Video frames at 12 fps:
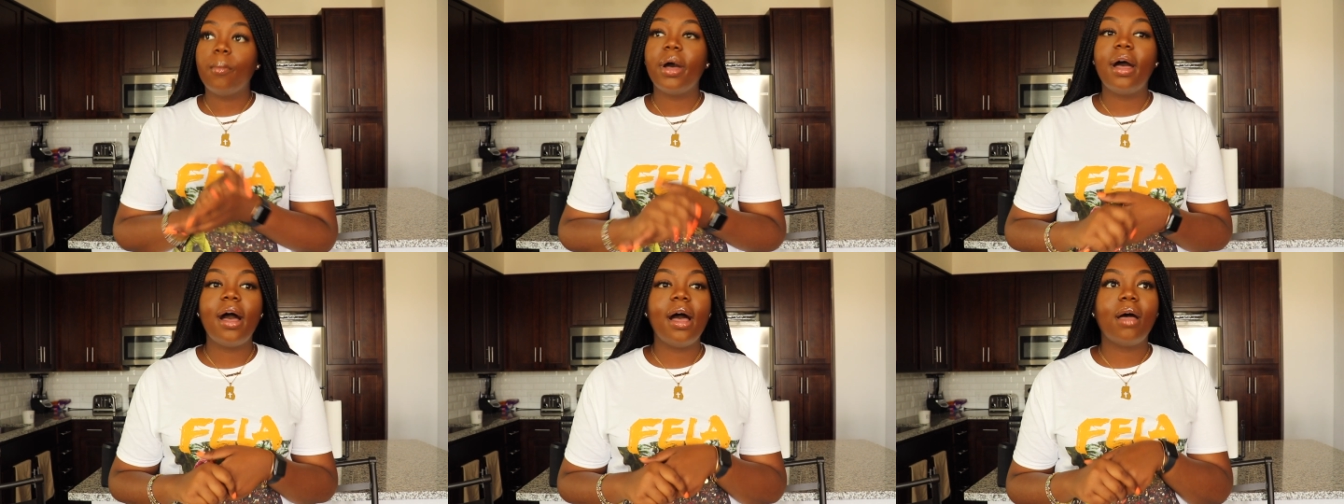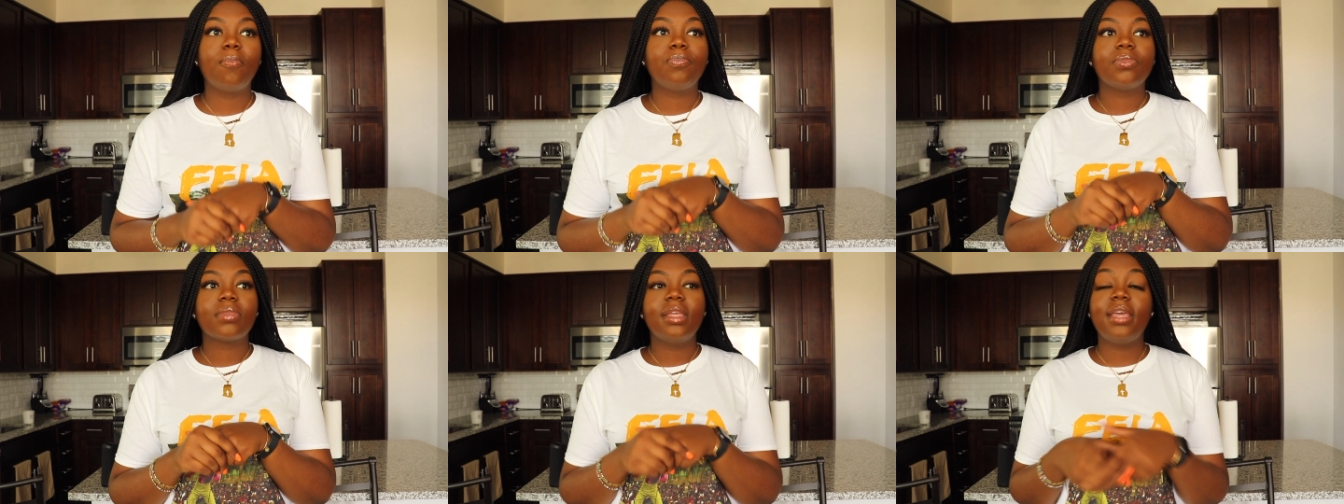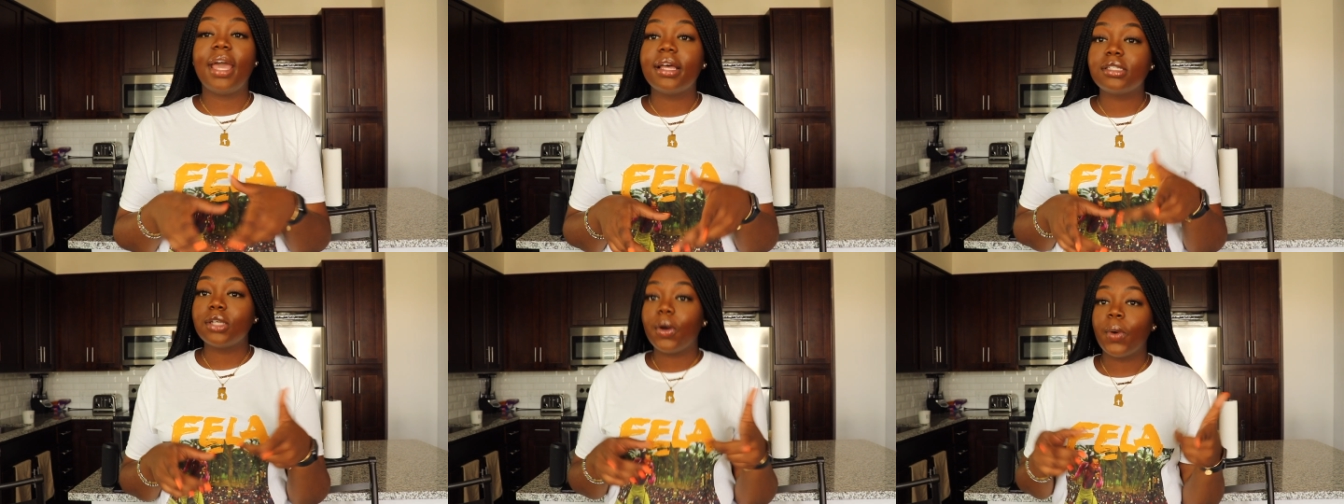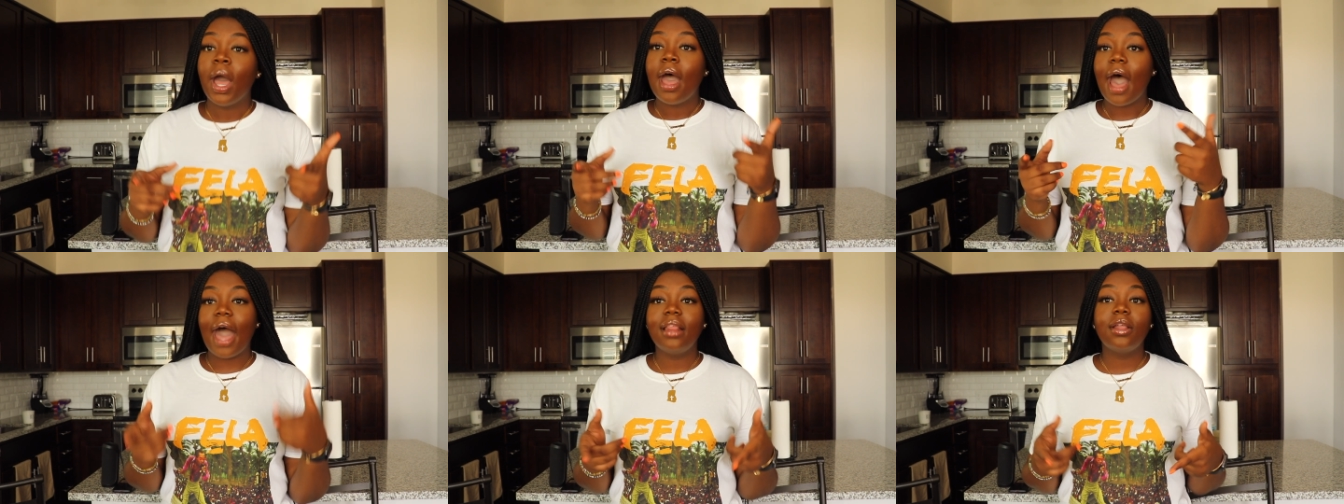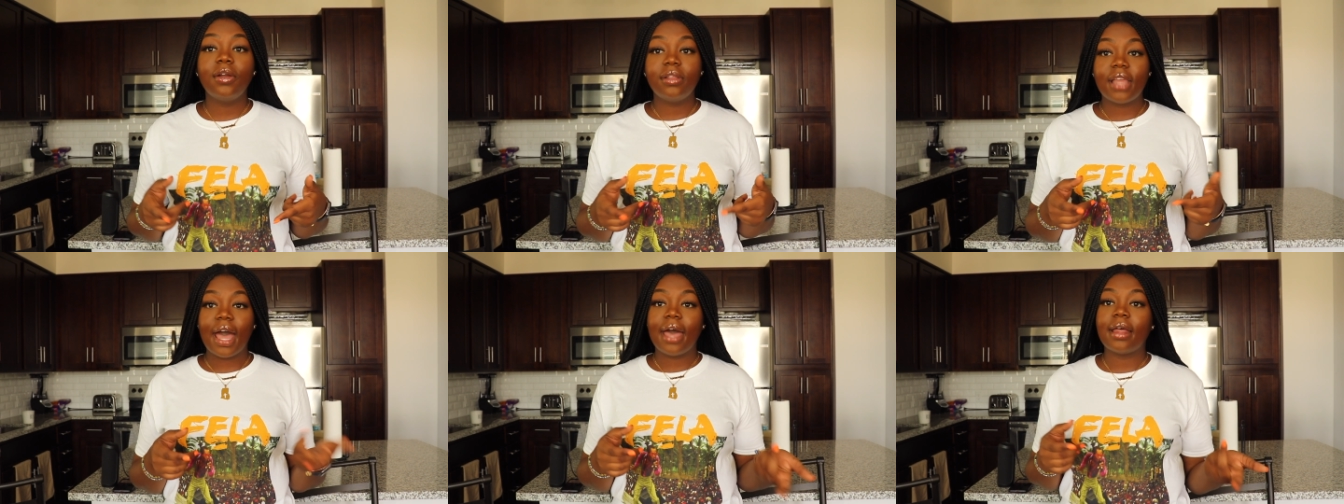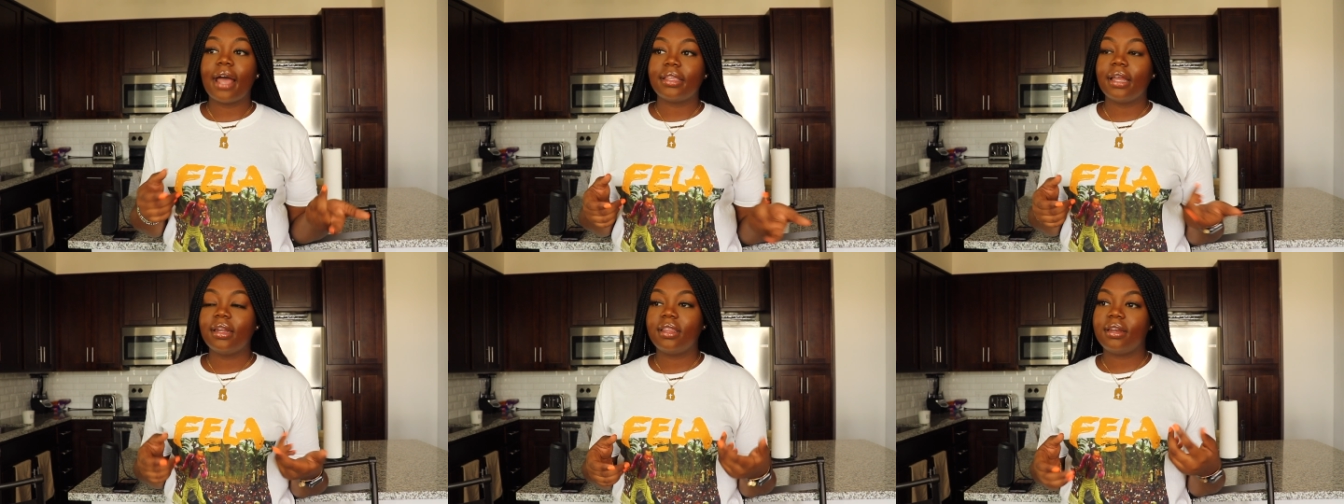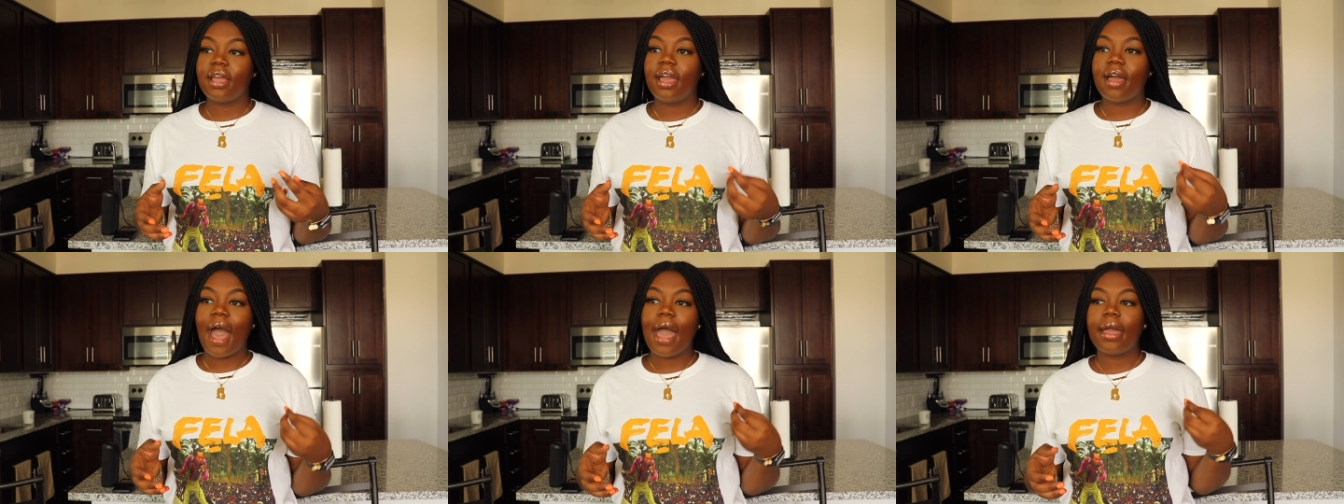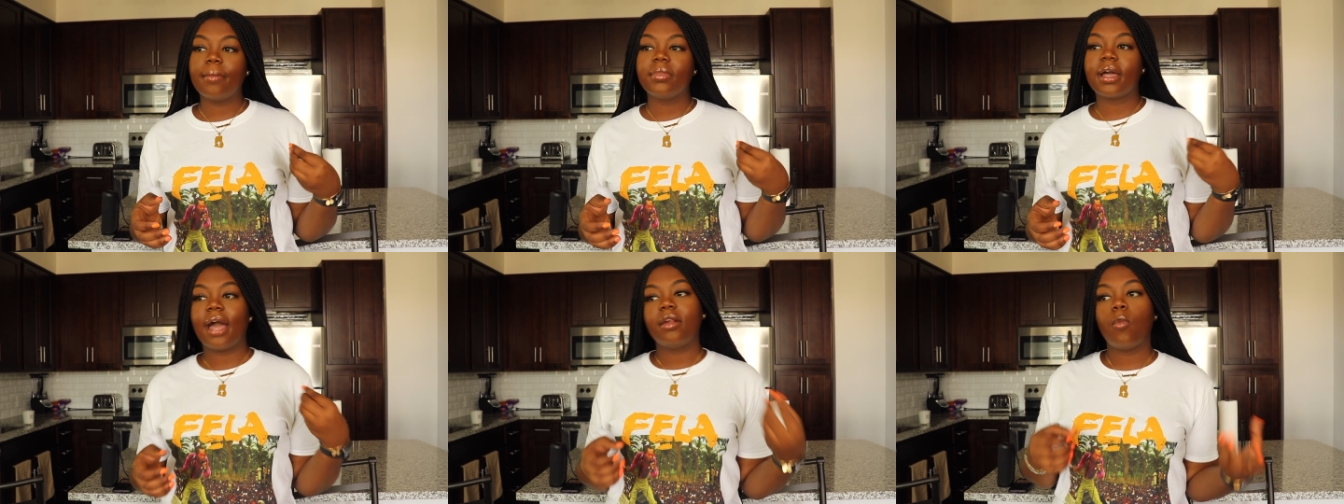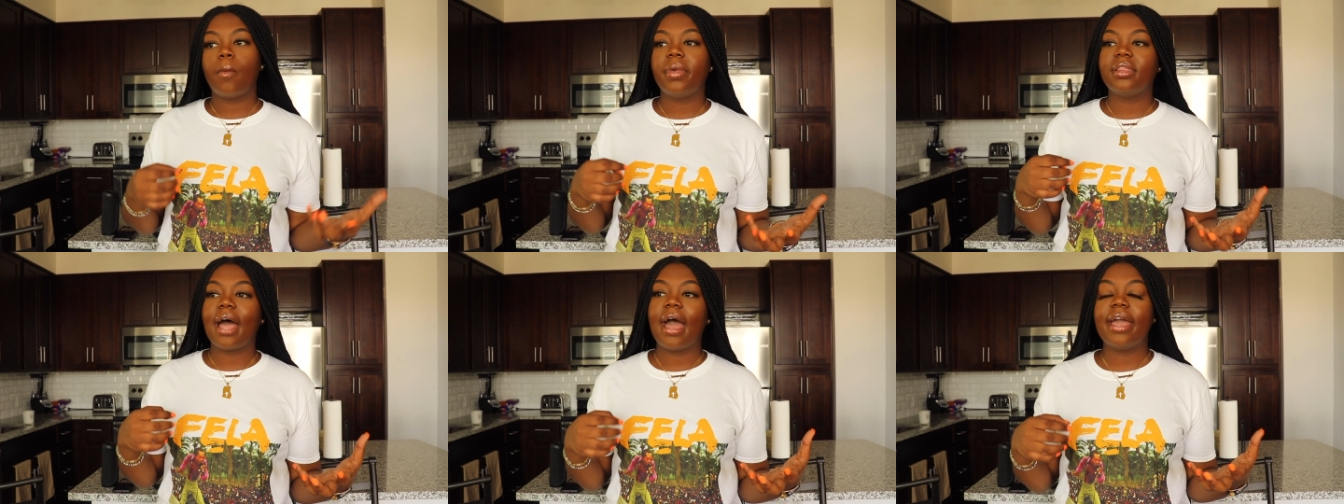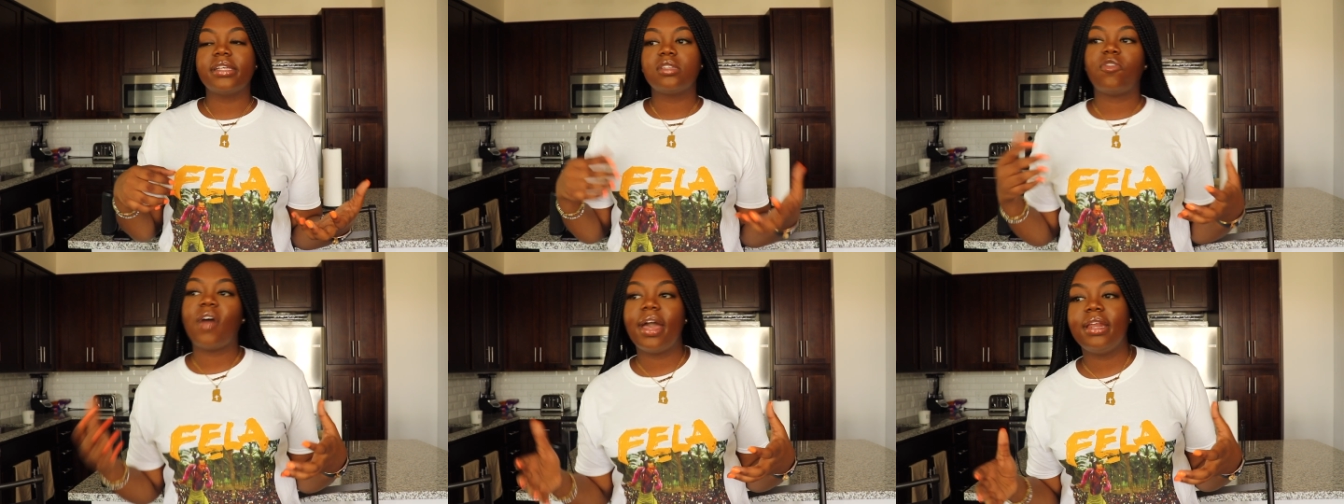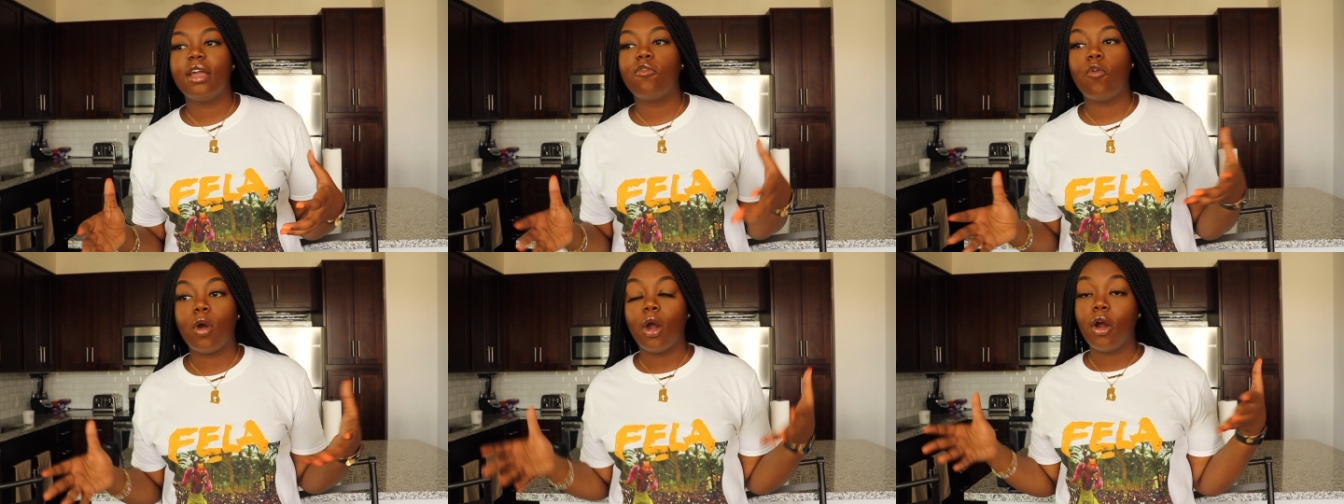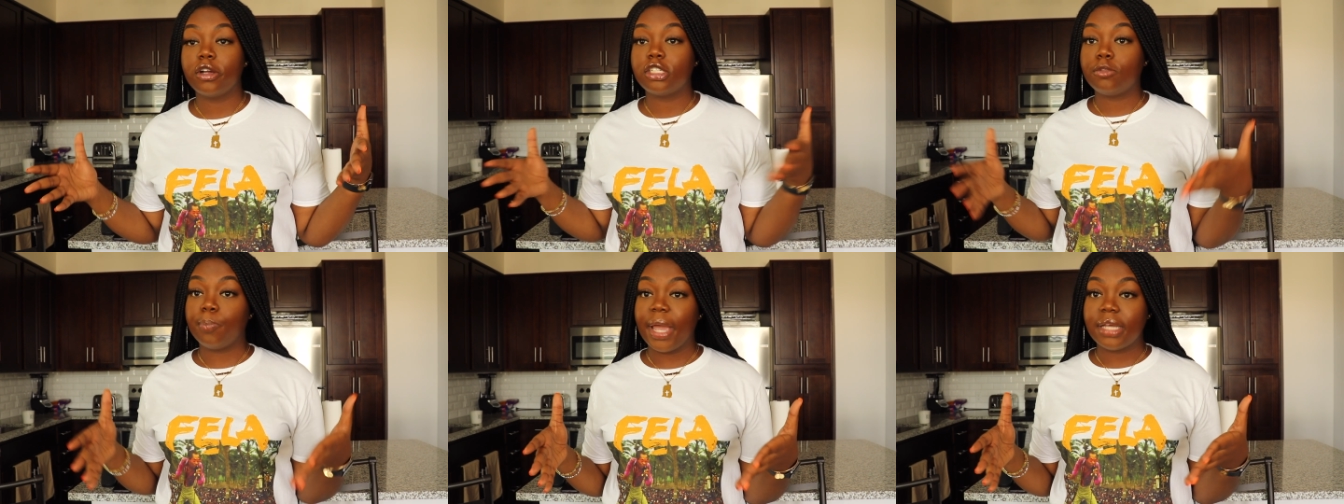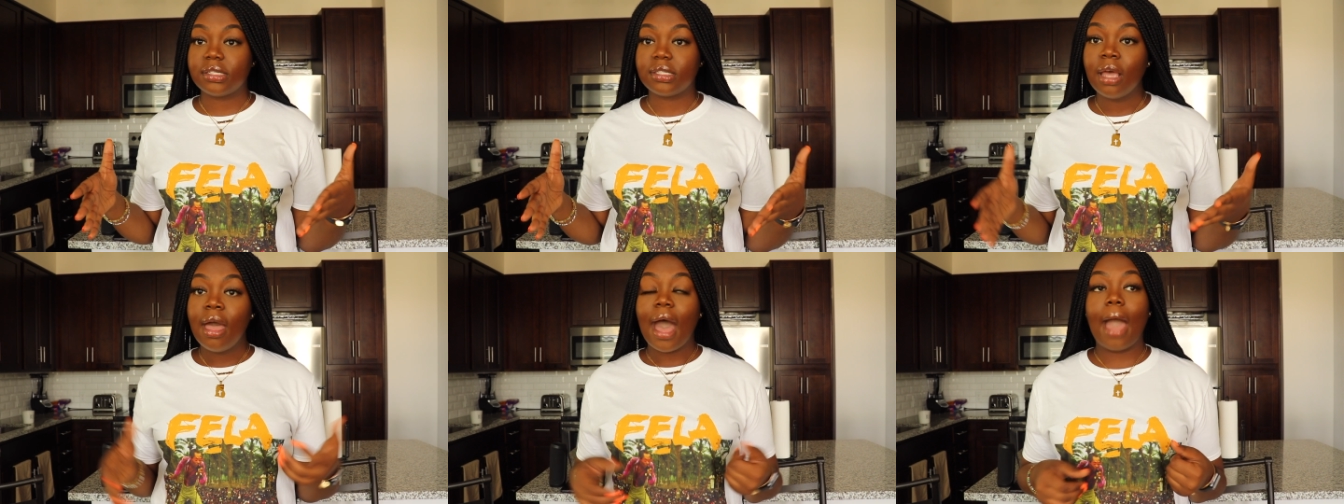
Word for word: But um, yeah, so I learned that at the end of the day, I am the kind of woman that is fighting for her space.